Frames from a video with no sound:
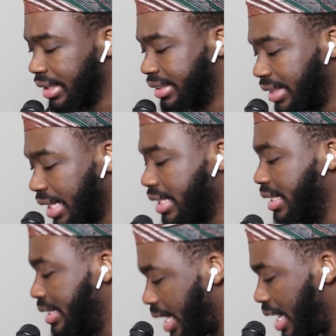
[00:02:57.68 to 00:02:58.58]
their
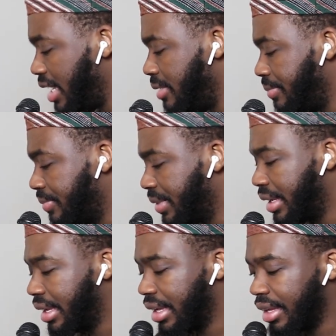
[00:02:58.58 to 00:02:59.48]
second game
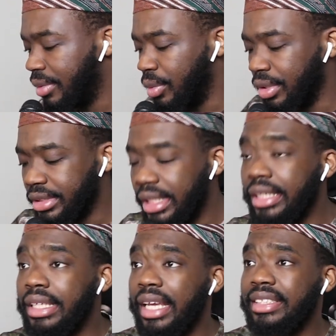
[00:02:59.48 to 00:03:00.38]
was
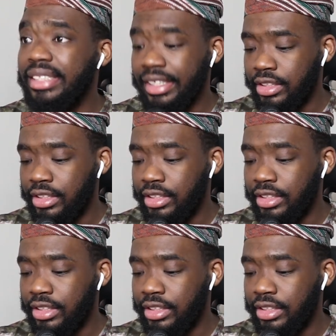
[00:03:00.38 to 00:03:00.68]
against